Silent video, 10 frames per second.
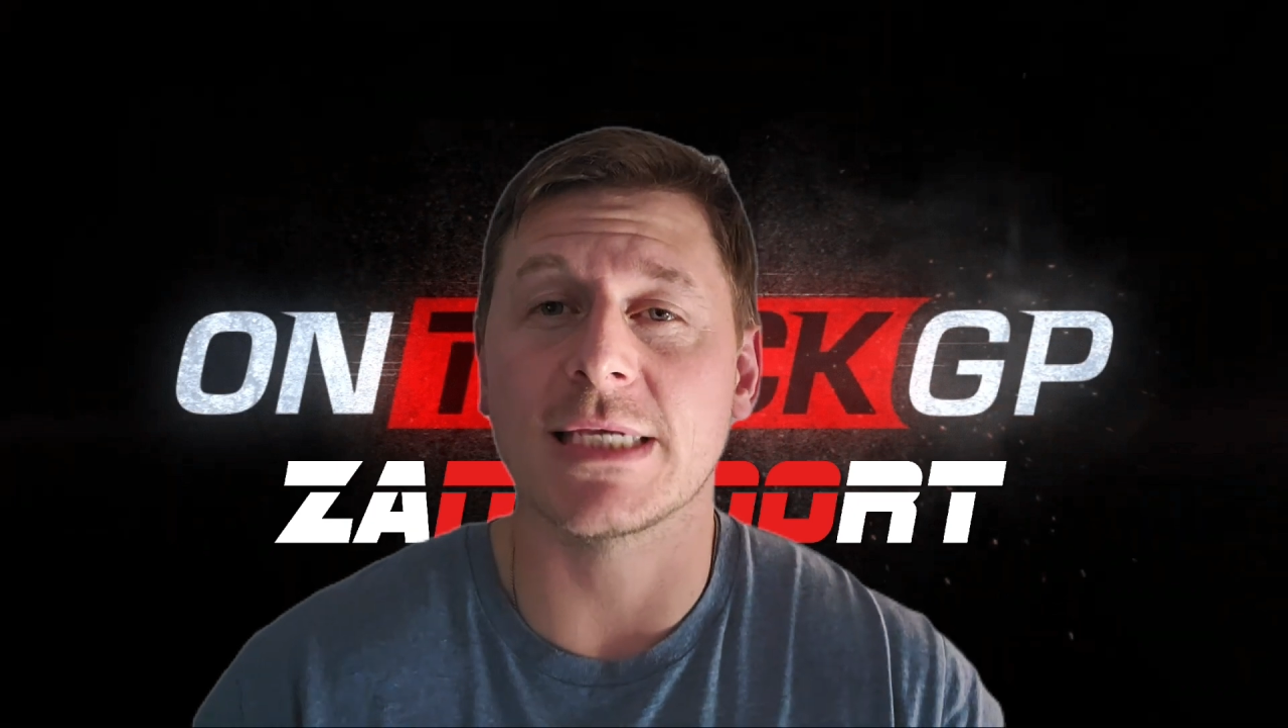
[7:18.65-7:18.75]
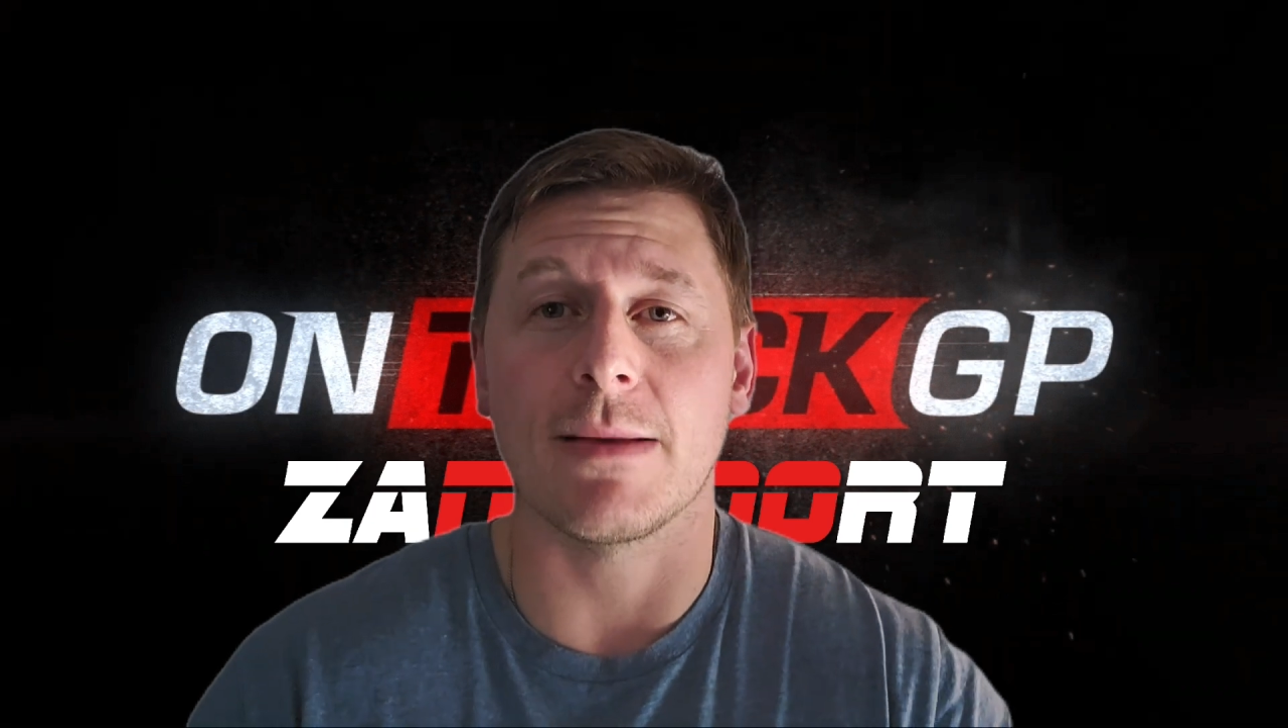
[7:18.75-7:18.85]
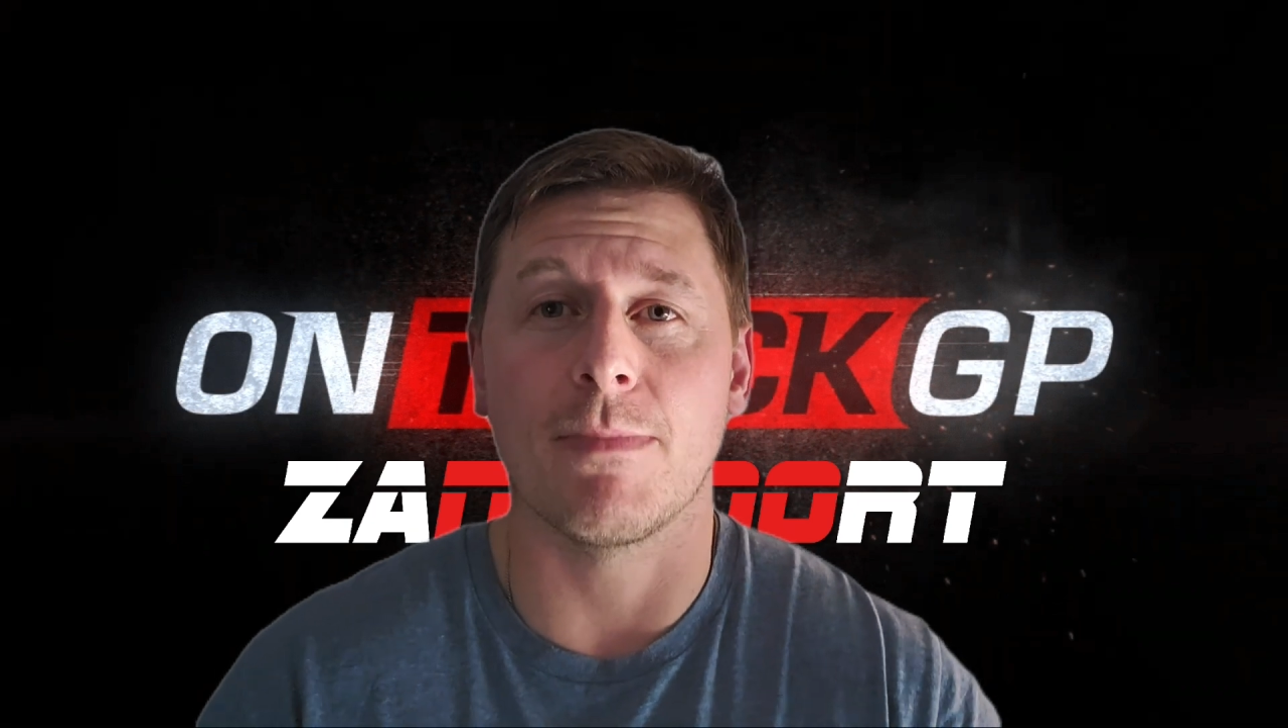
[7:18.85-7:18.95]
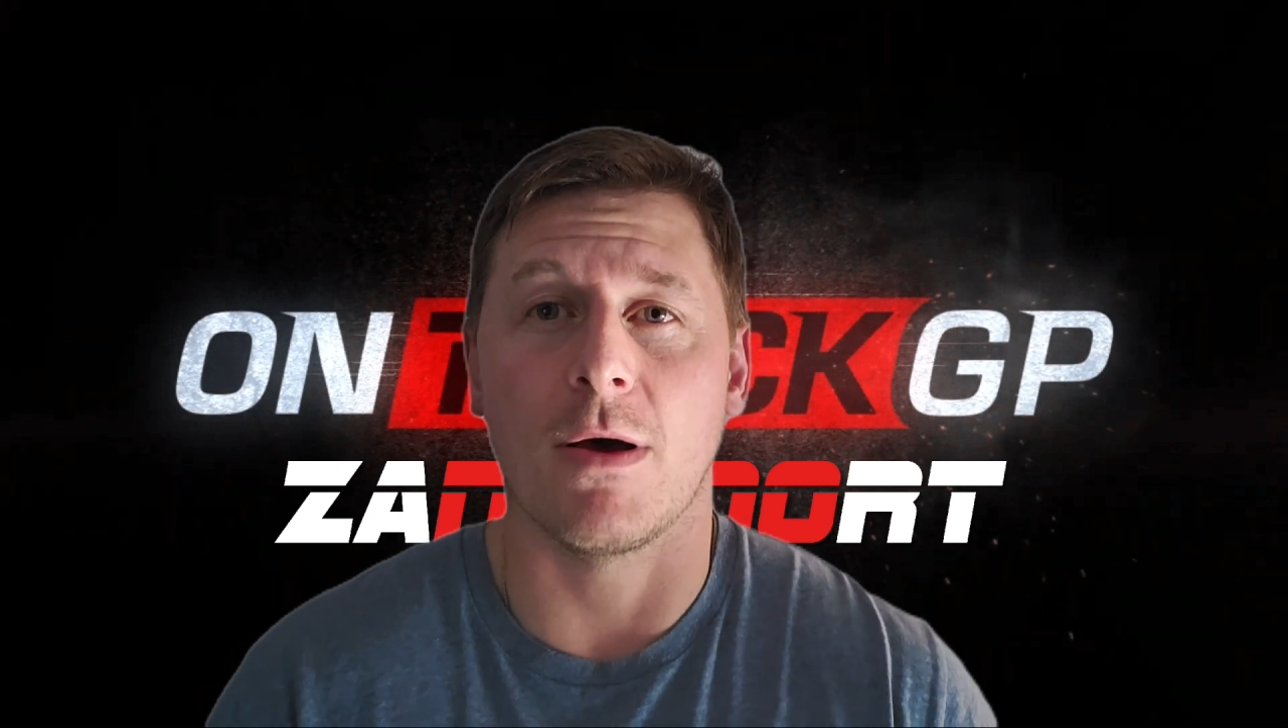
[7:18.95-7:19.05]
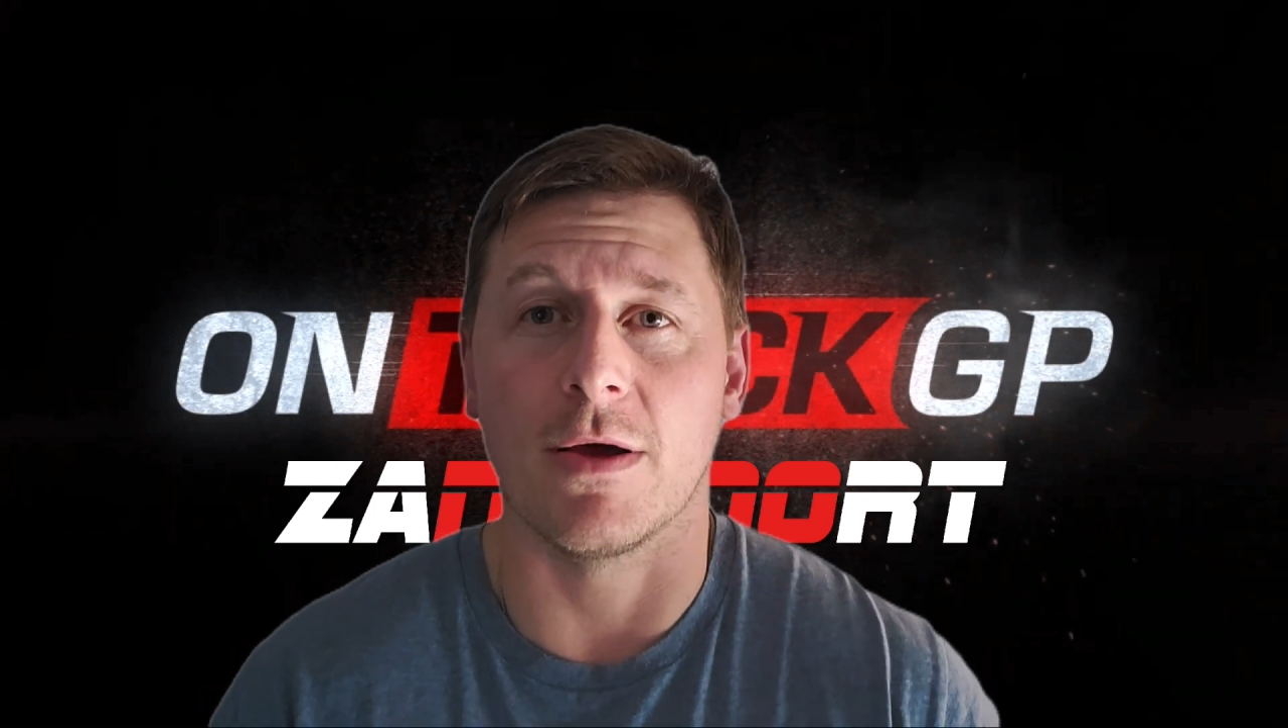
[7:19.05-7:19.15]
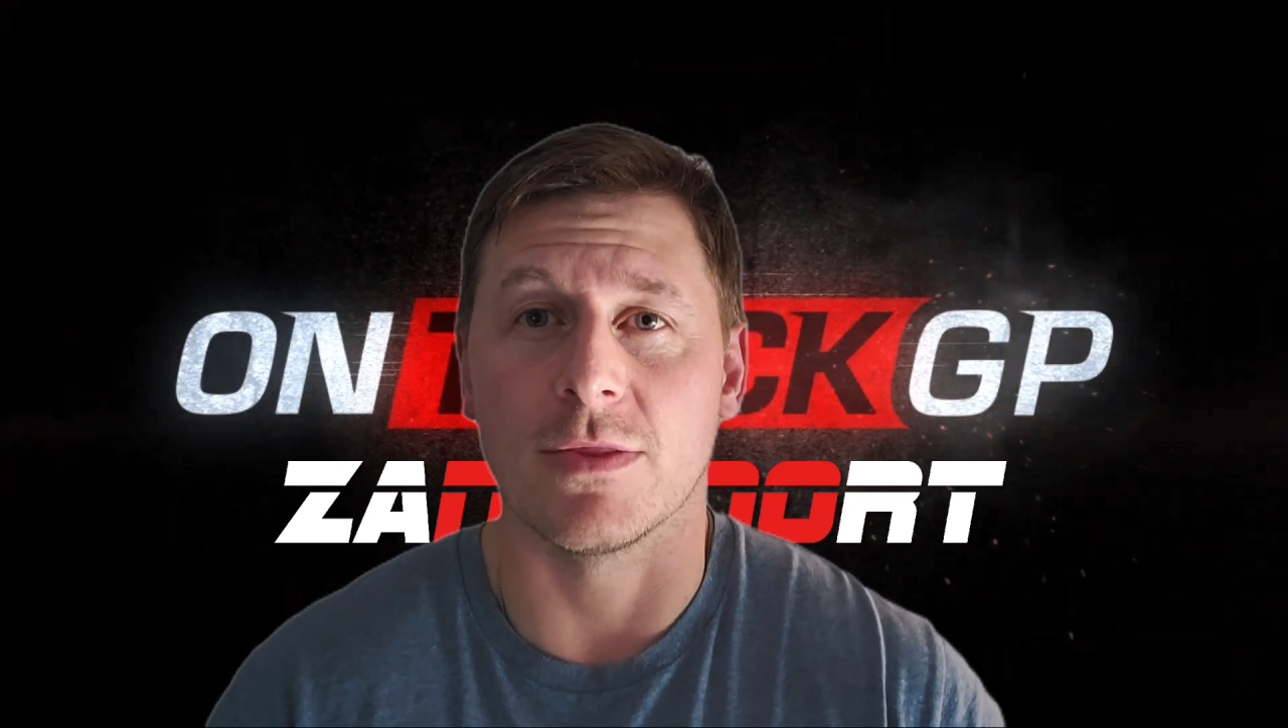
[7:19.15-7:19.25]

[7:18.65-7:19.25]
take part in